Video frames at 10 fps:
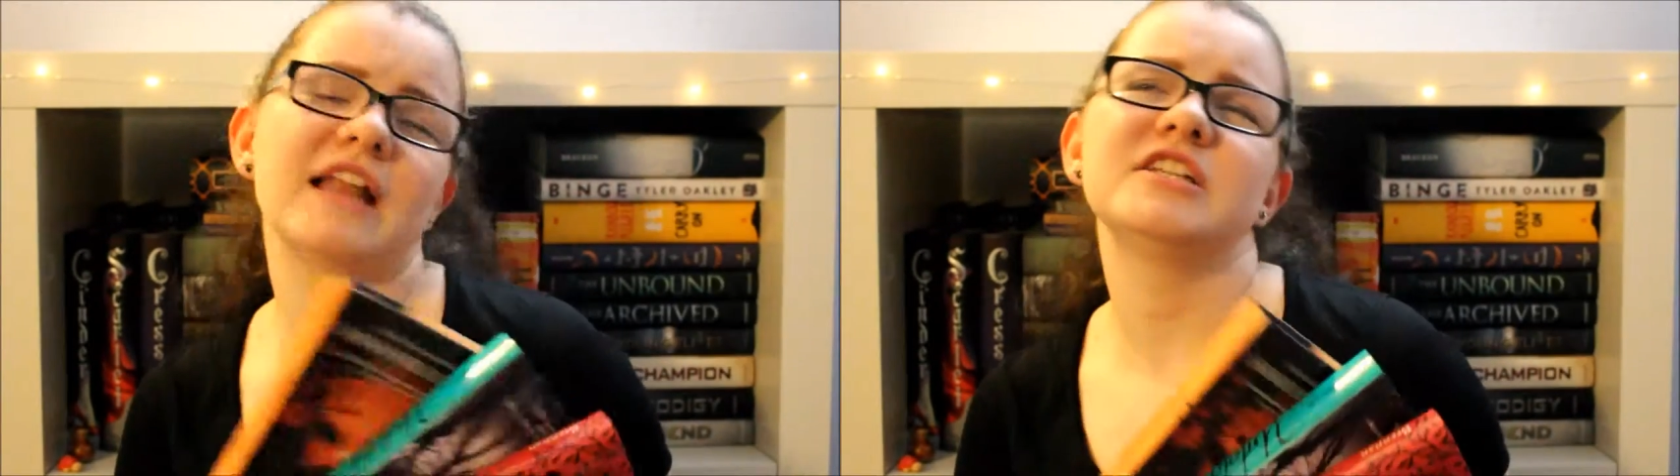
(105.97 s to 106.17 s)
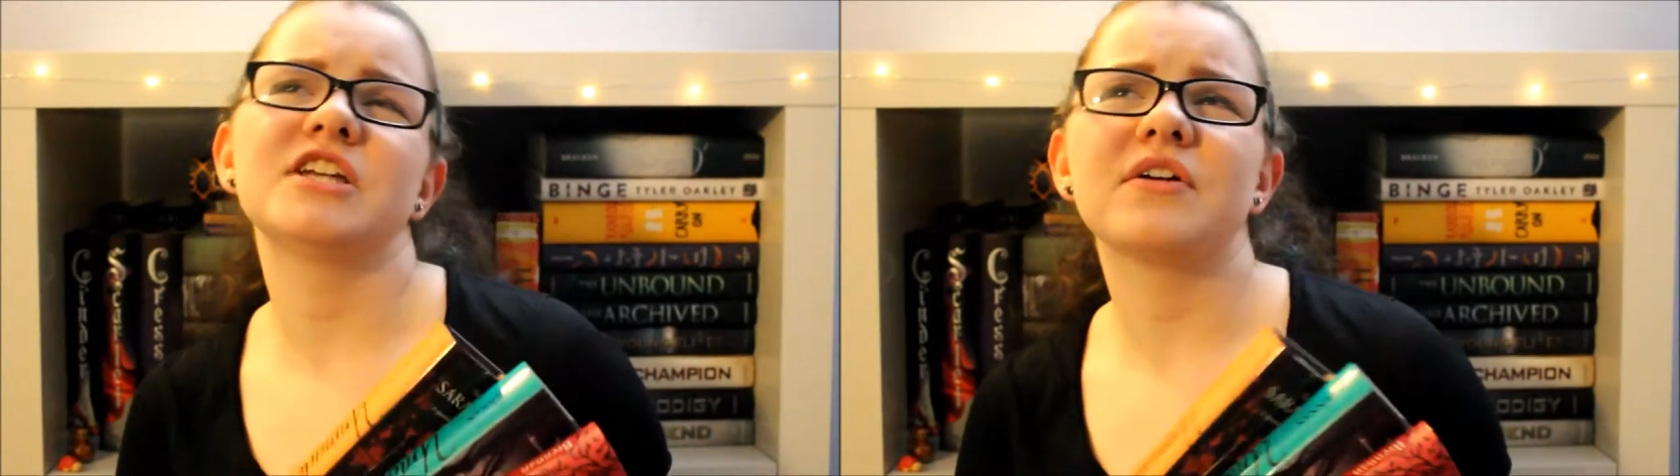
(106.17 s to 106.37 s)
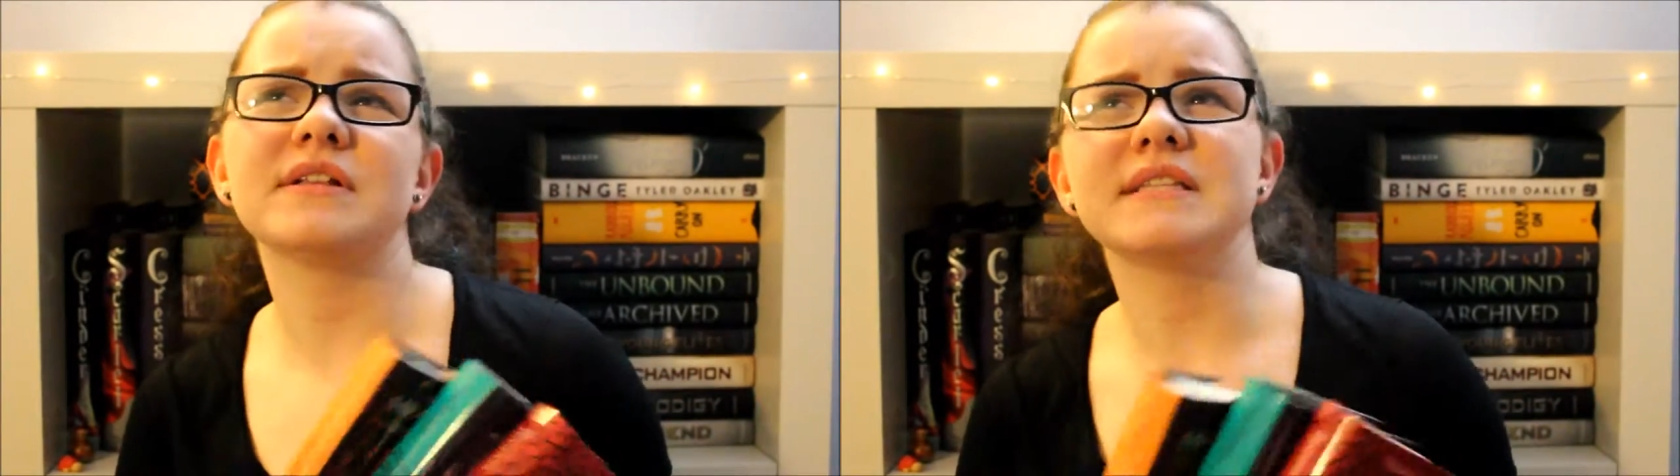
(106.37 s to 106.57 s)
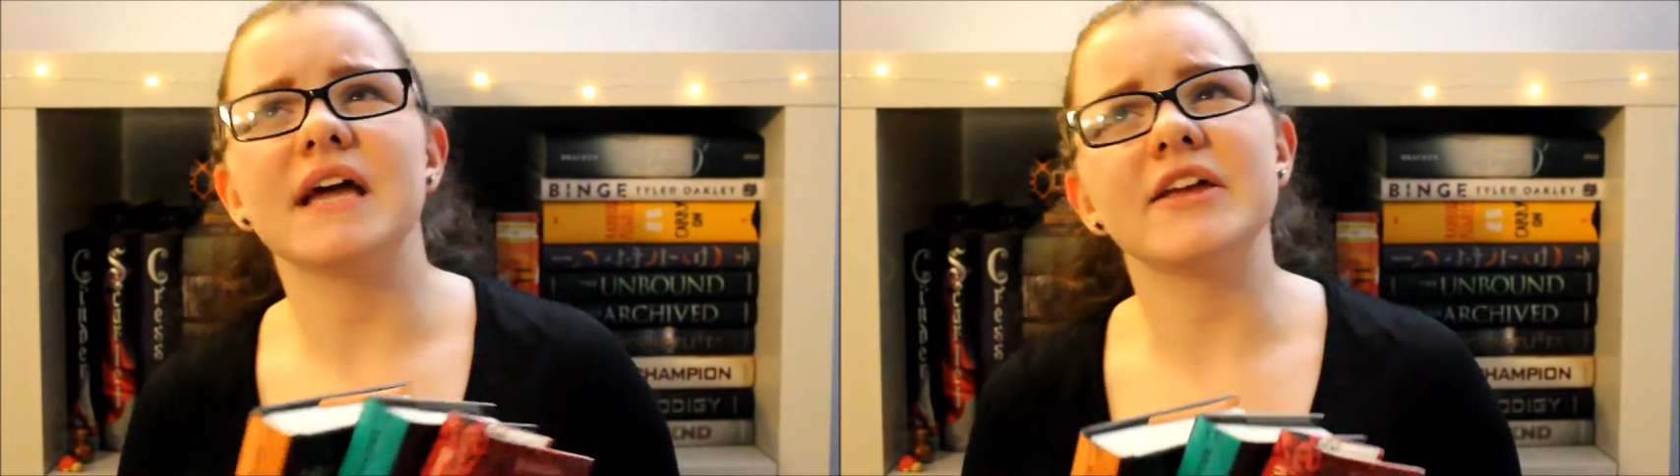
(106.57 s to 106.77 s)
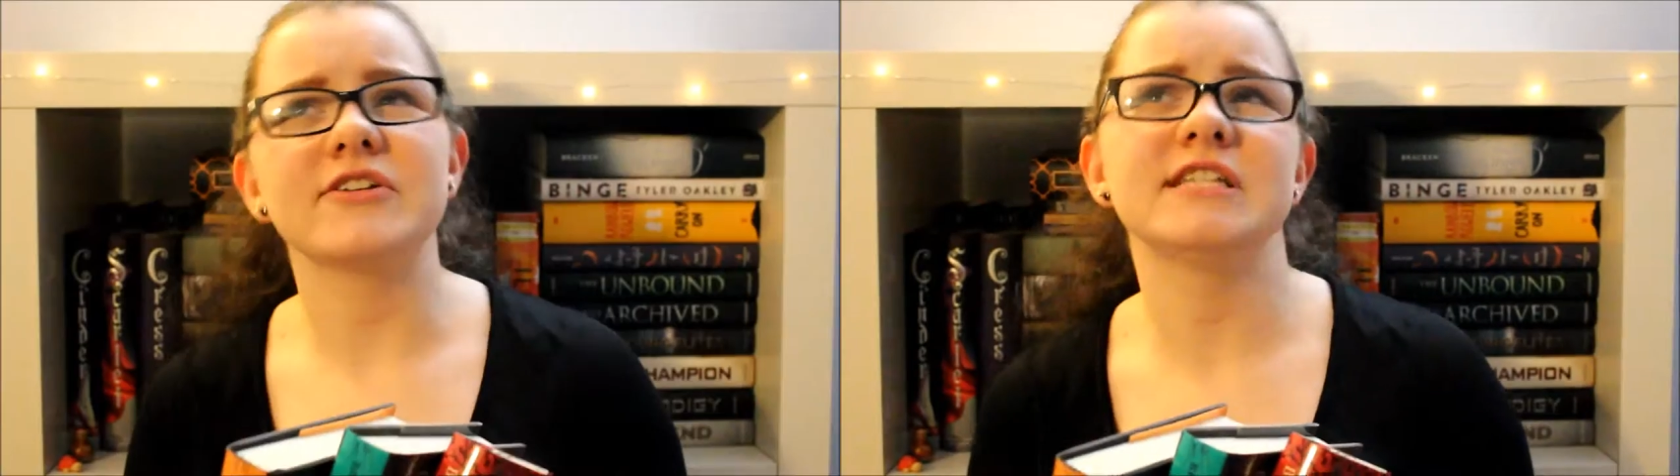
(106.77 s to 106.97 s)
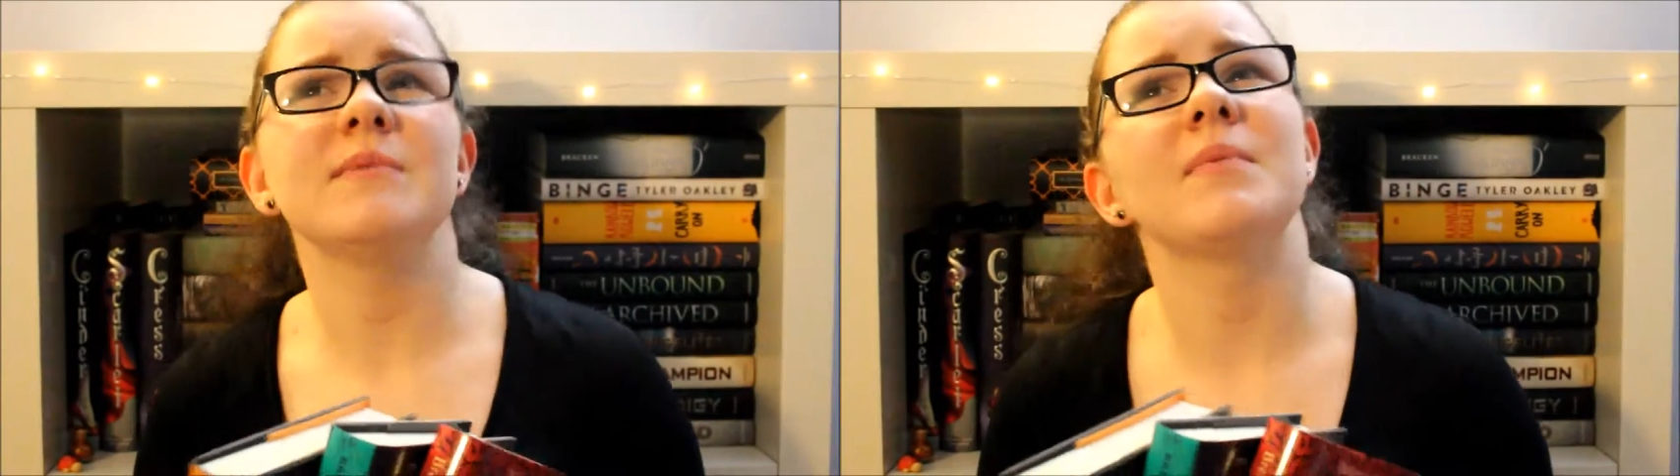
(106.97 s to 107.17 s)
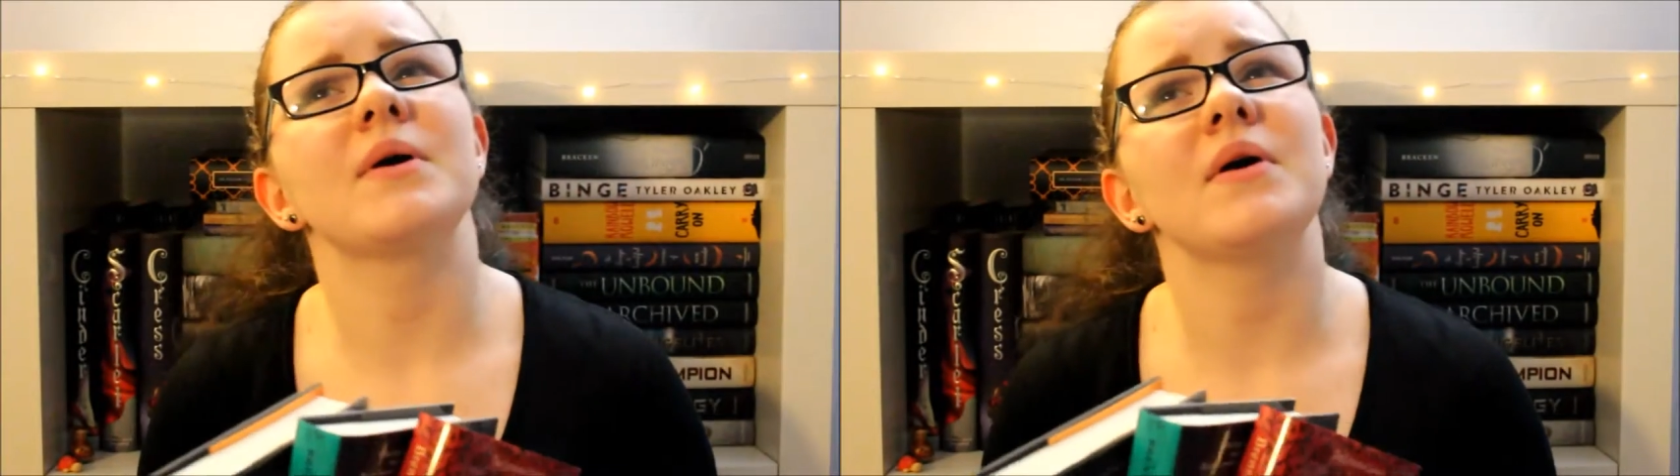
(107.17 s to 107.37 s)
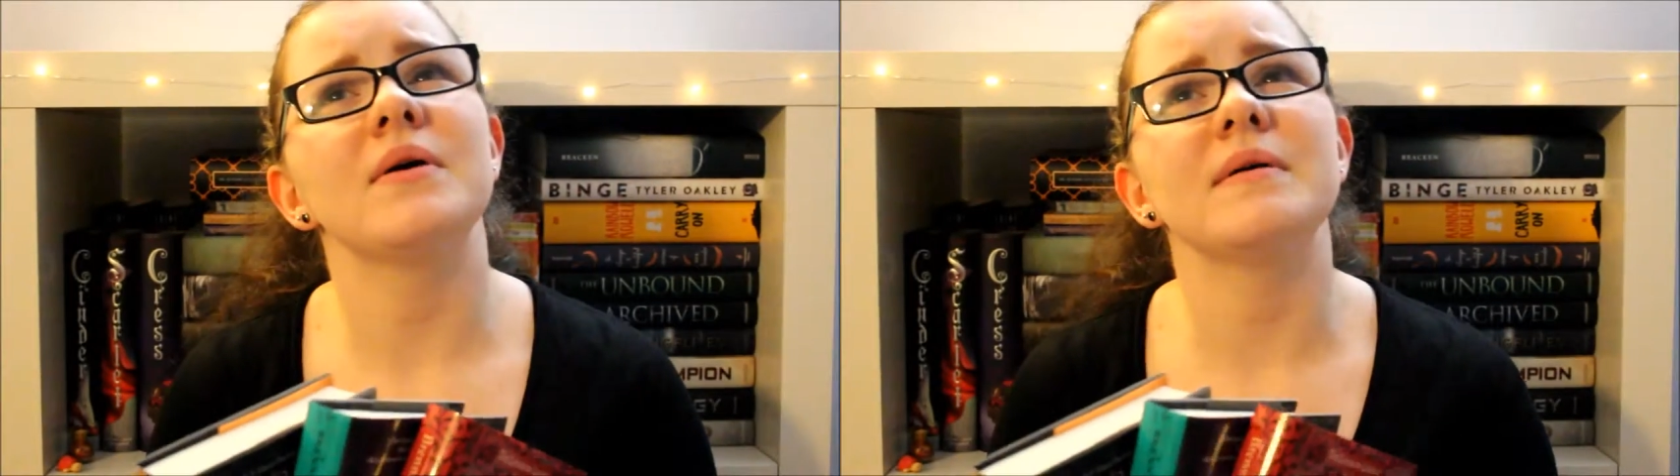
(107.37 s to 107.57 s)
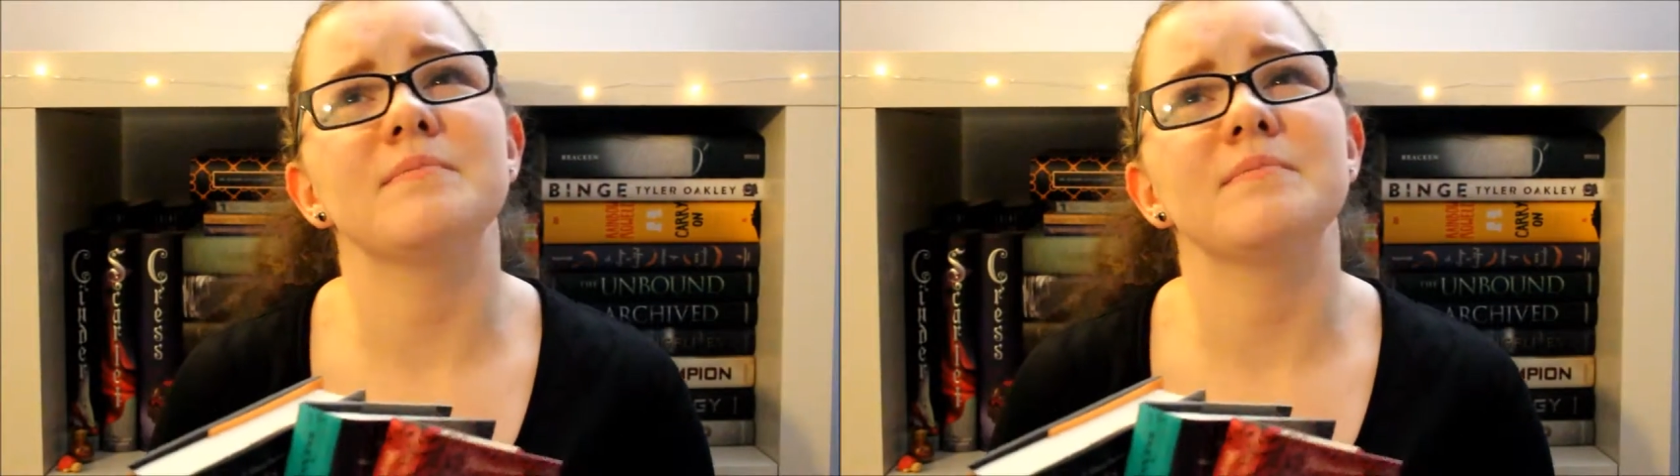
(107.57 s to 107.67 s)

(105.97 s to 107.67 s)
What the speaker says: And Jared's like your typical